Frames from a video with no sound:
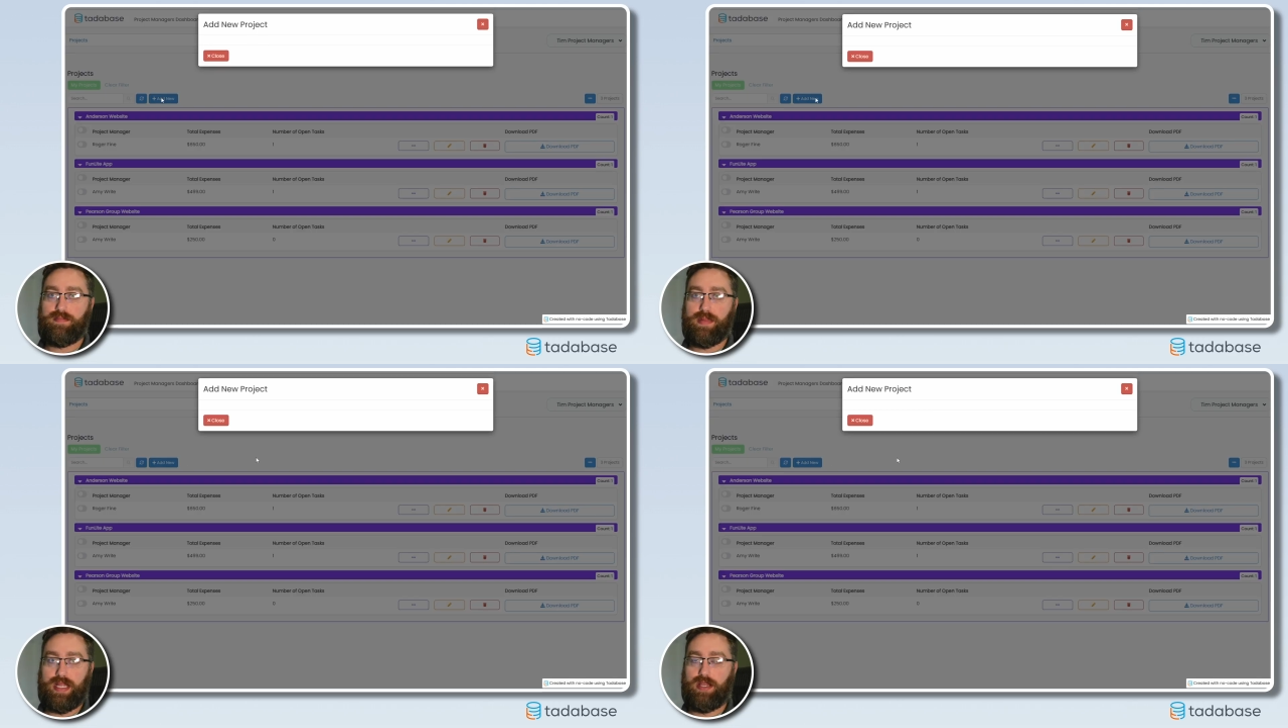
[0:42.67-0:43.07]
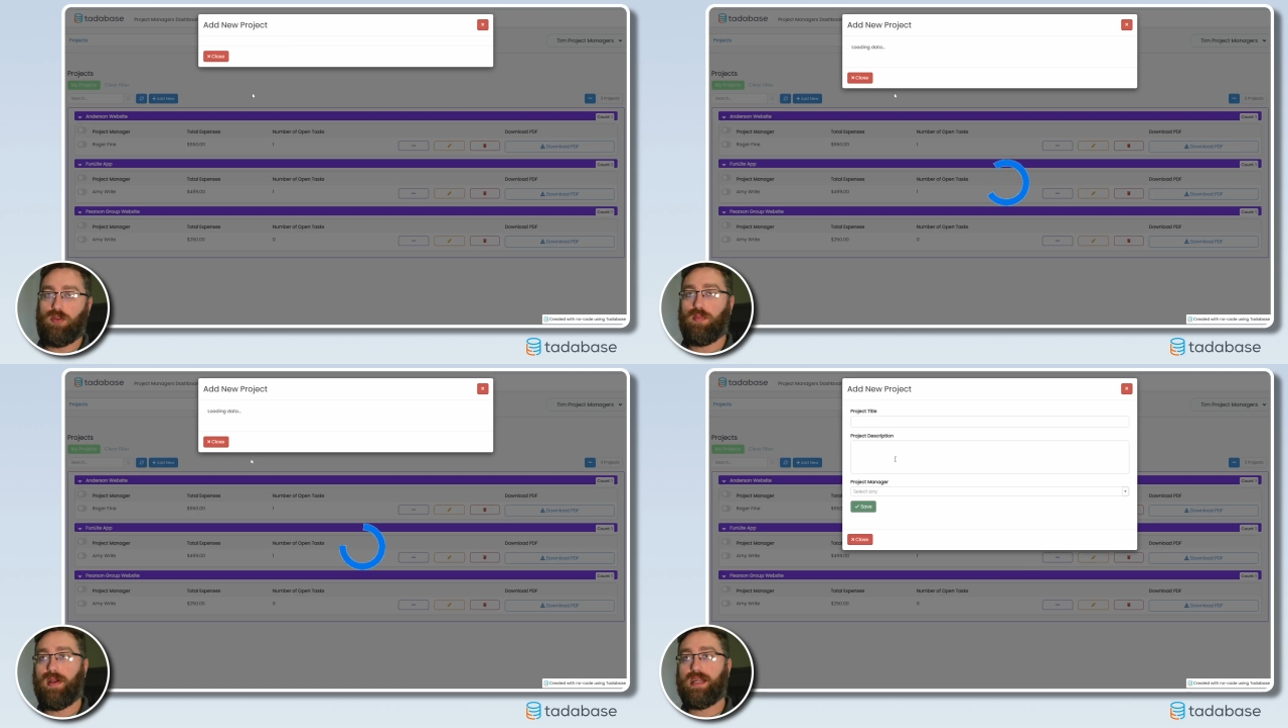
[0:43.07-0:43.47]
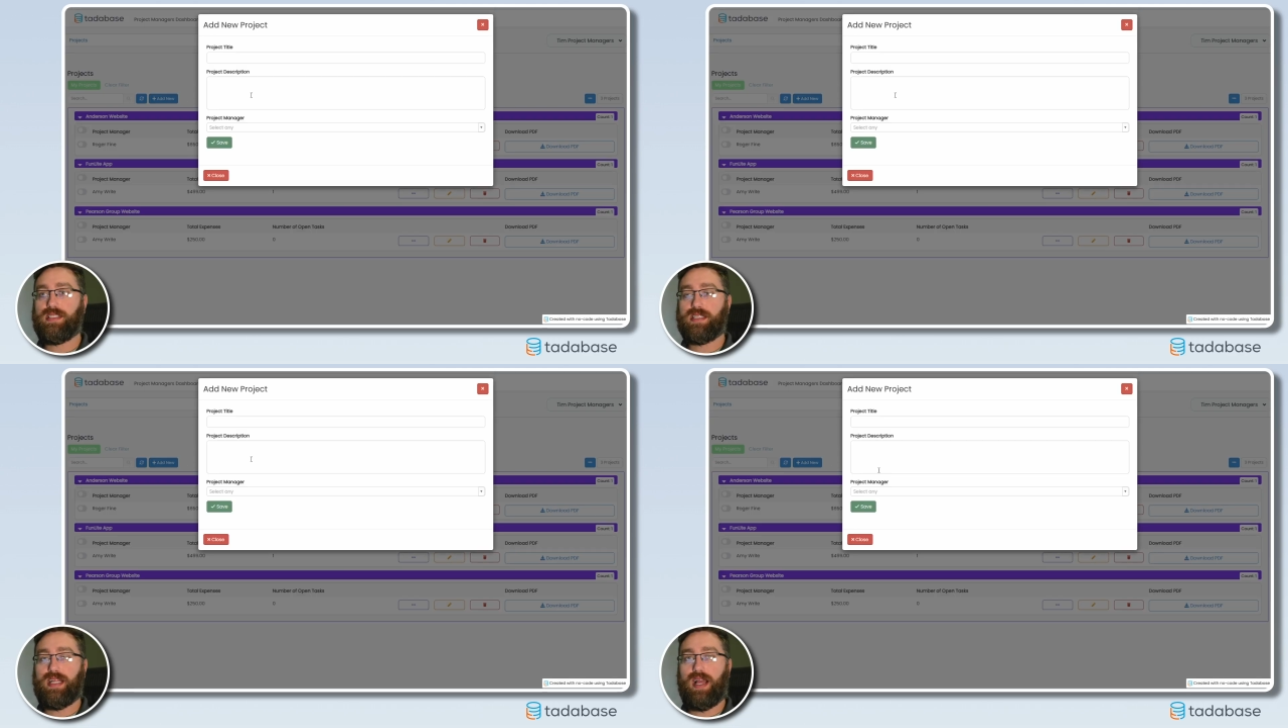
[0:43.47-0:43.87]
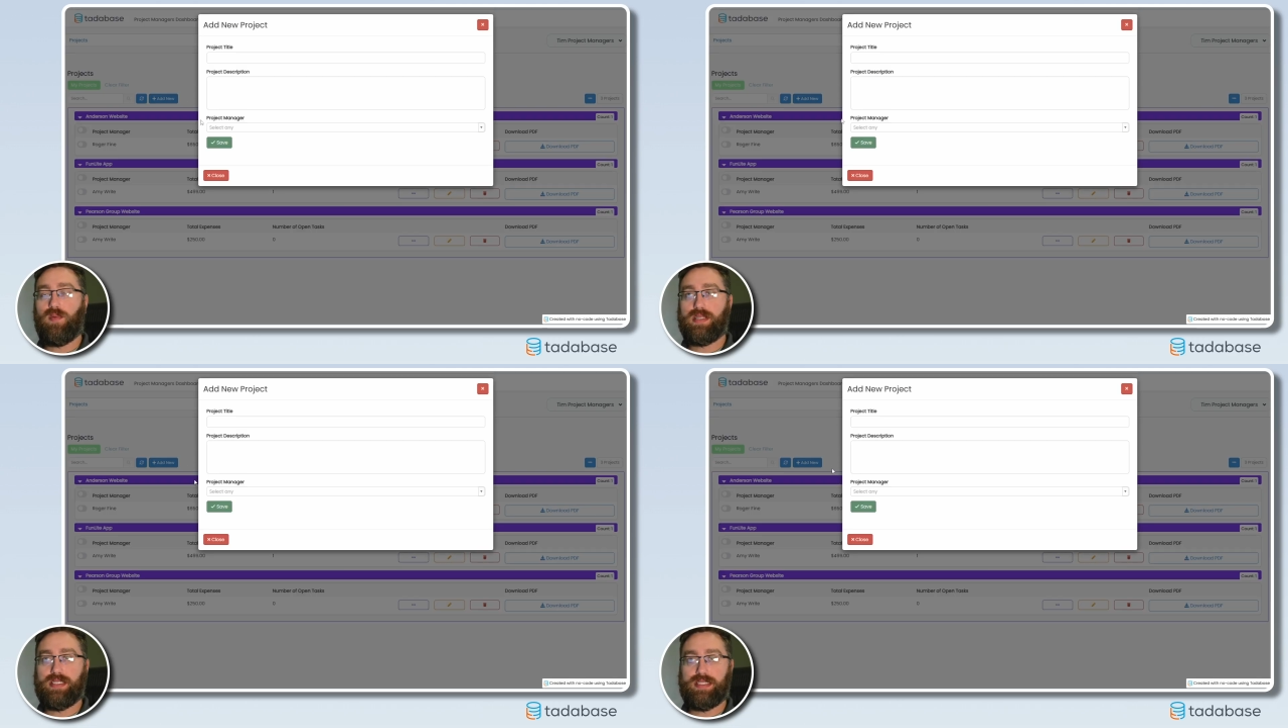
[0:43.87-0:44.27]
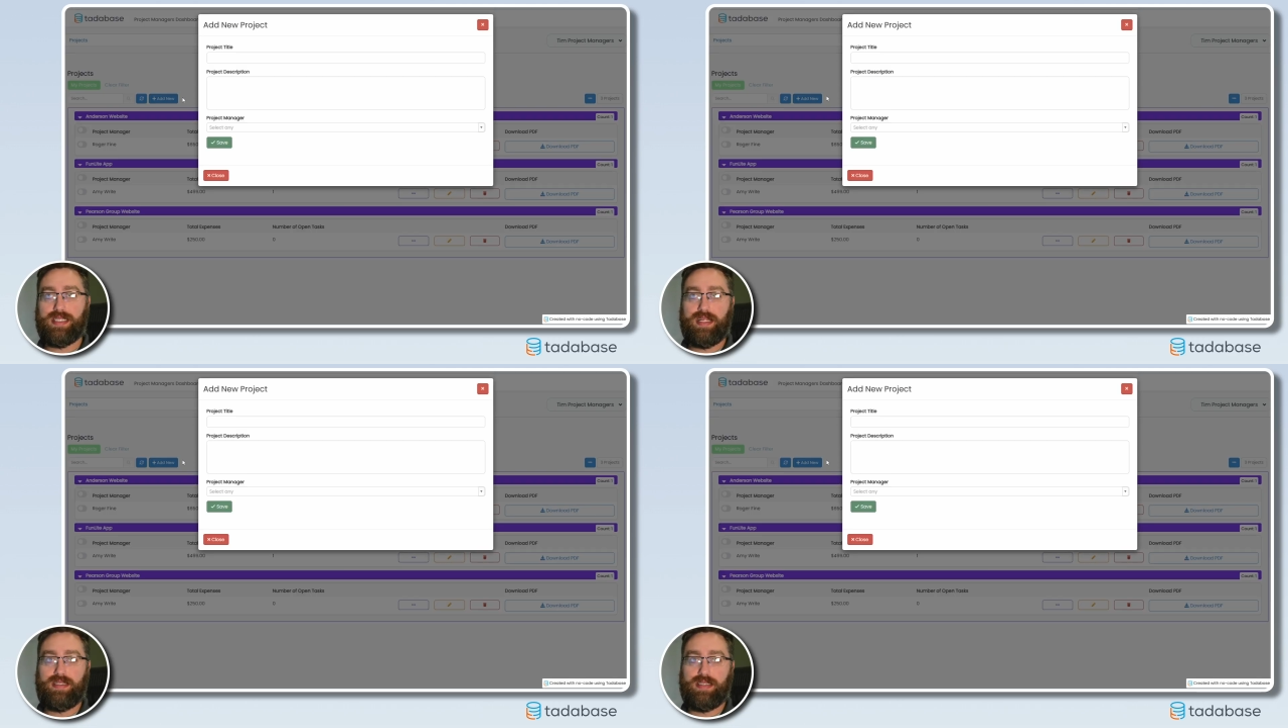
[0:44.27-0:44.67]
a new project, I want to
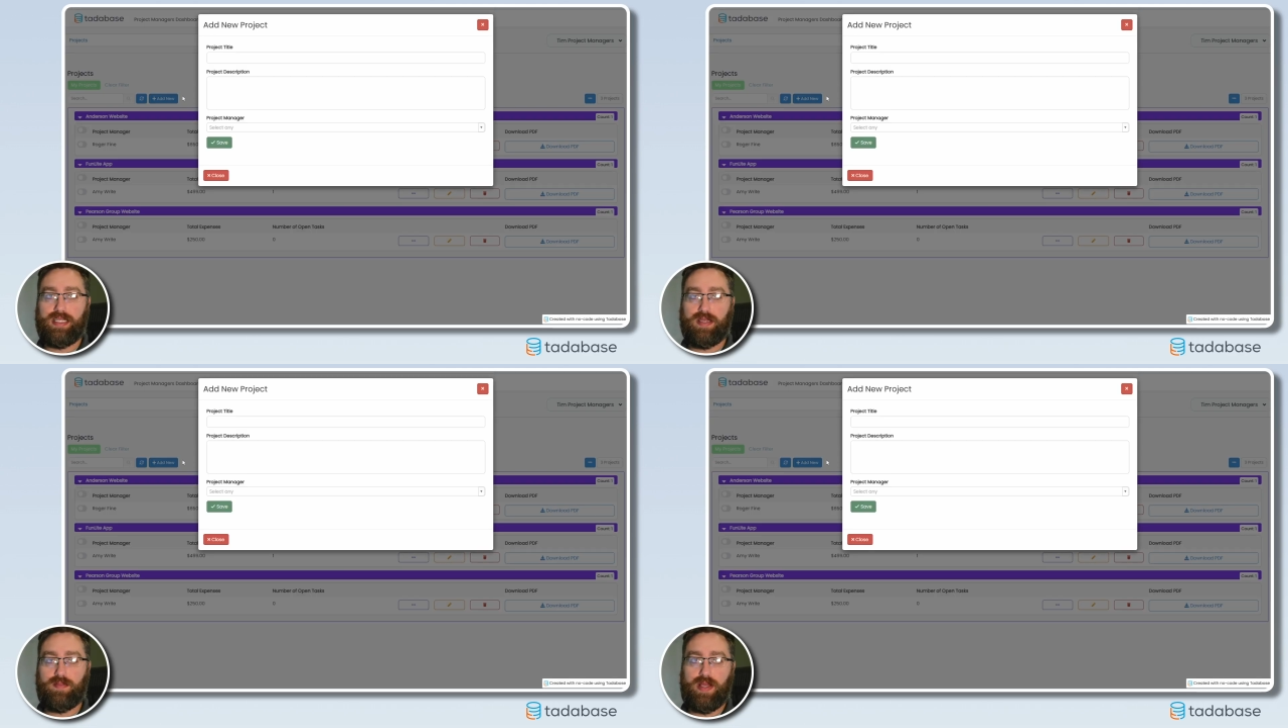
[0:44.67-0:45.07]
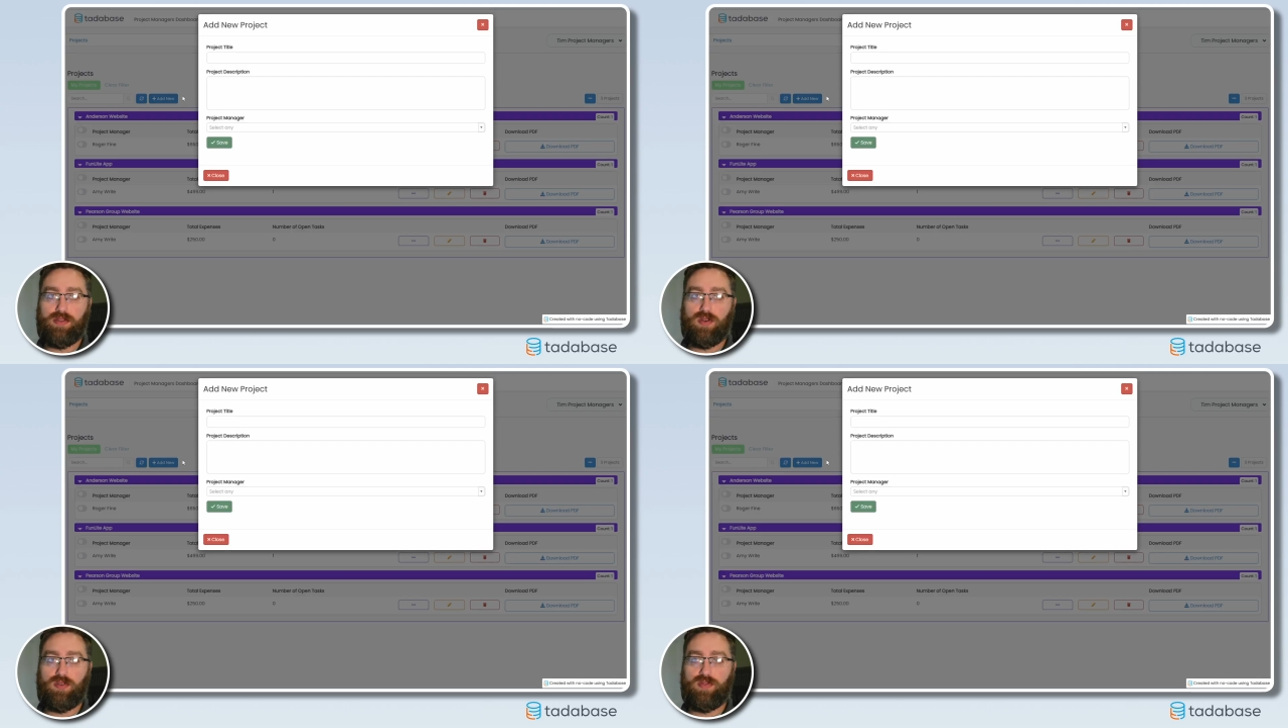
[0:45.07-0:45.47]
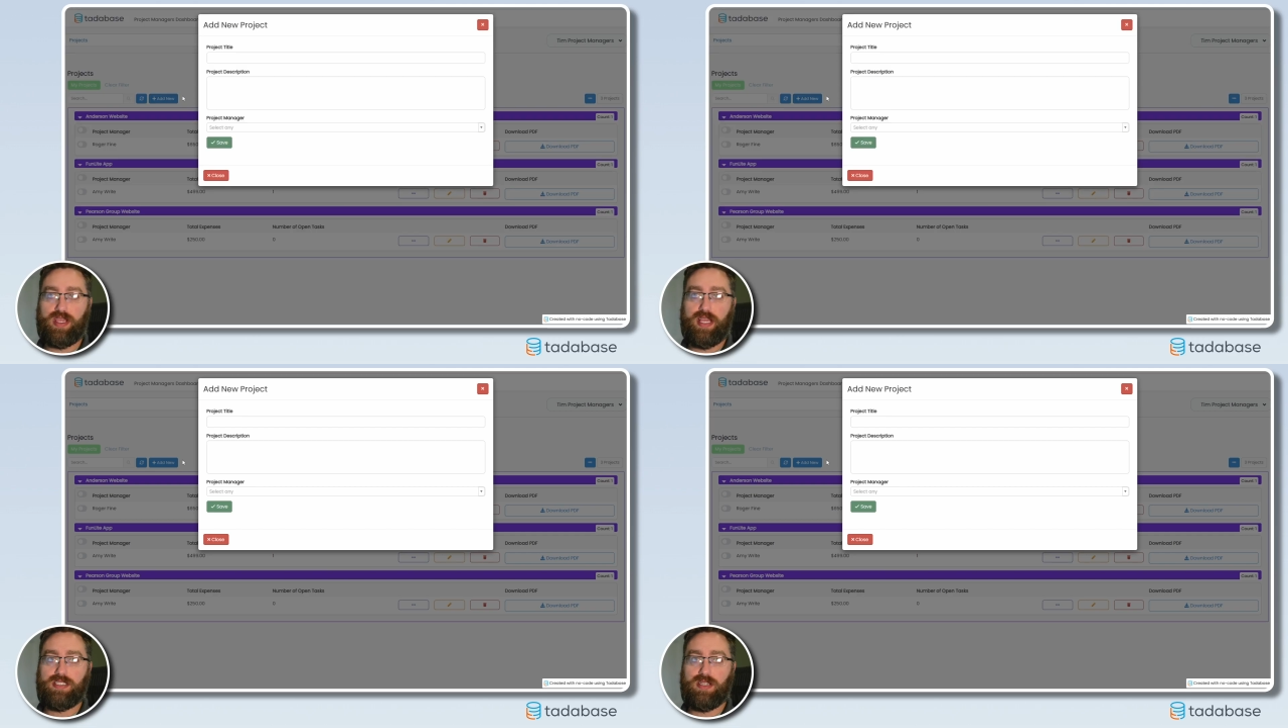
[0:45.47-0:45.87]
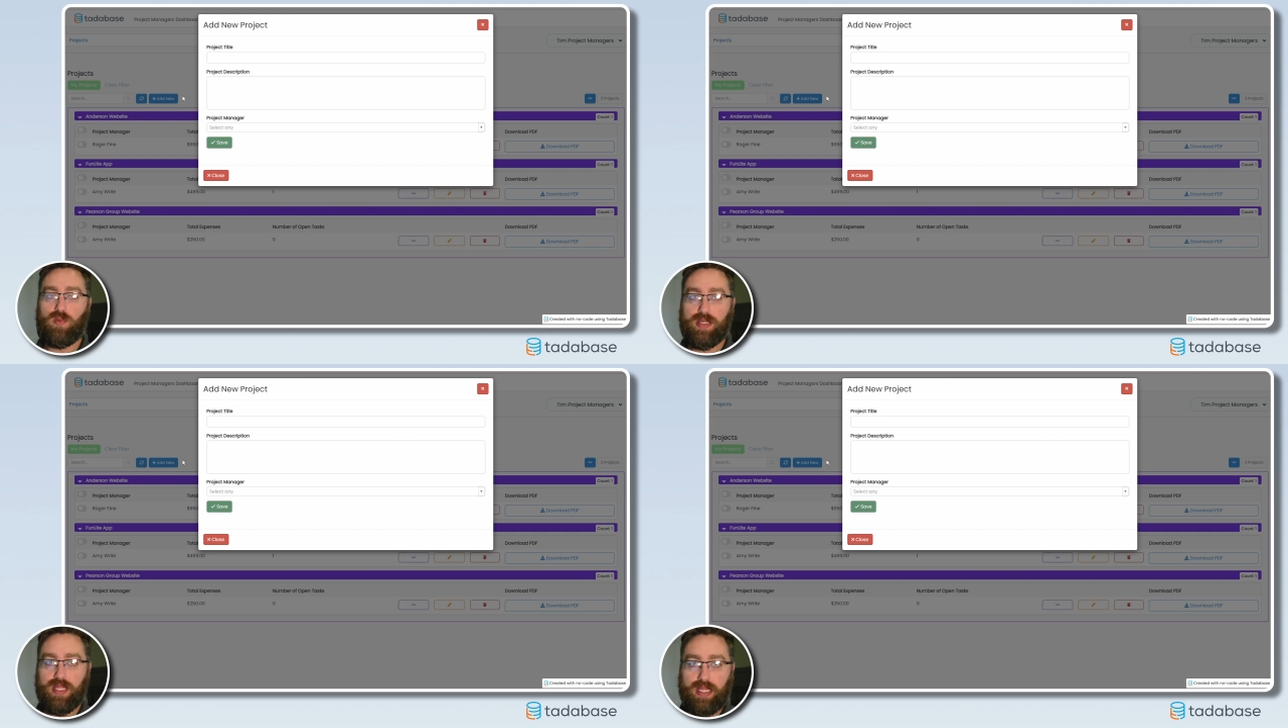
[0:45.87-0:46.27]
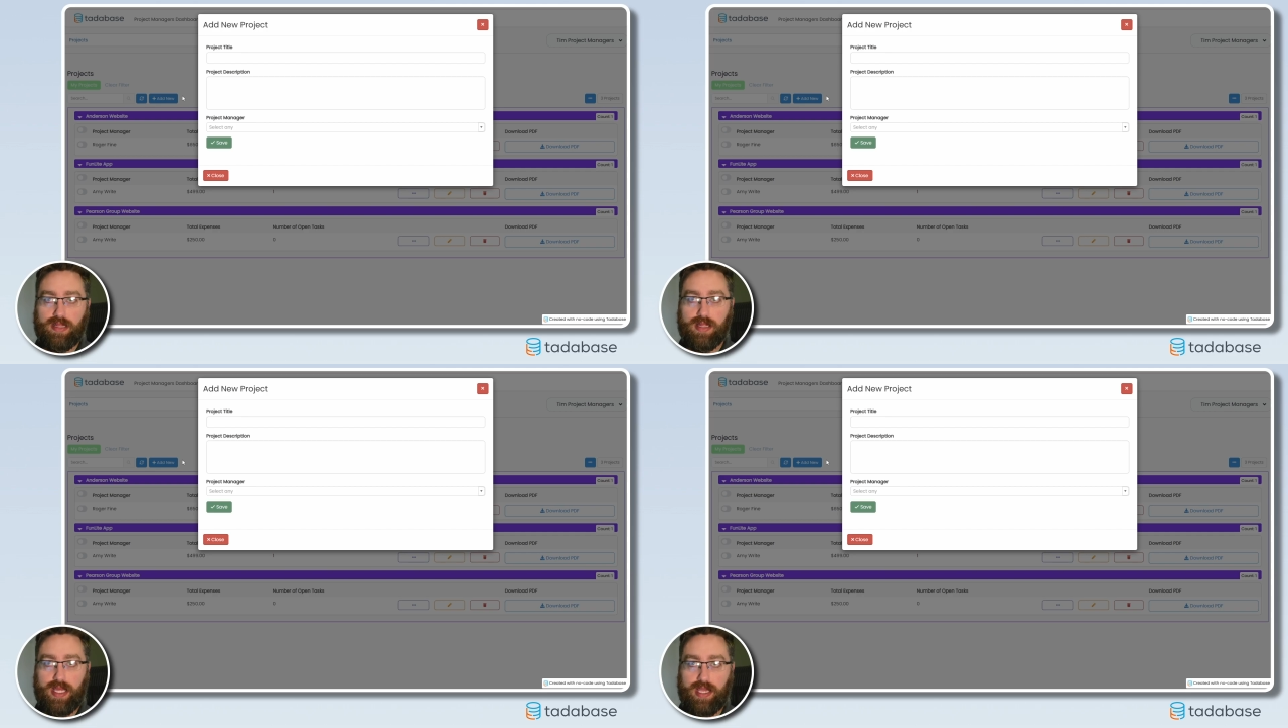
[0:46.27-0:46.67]
send an email notification with a
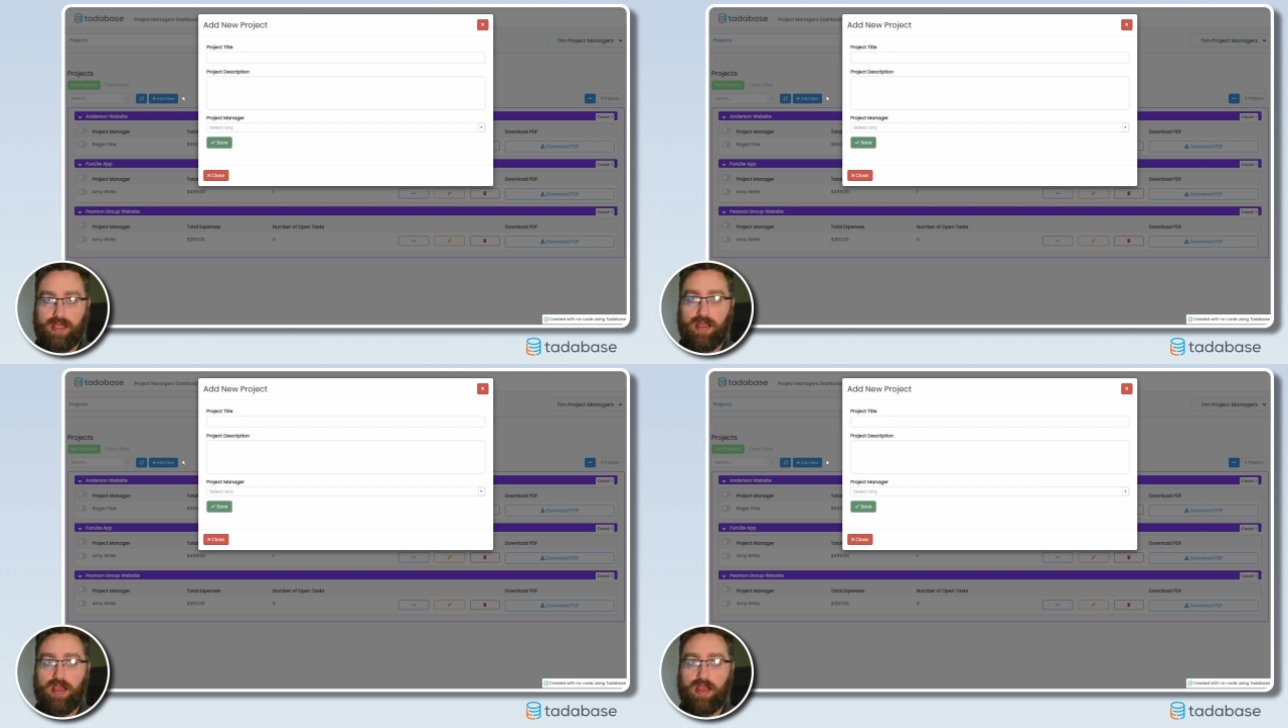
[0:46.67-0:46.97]
link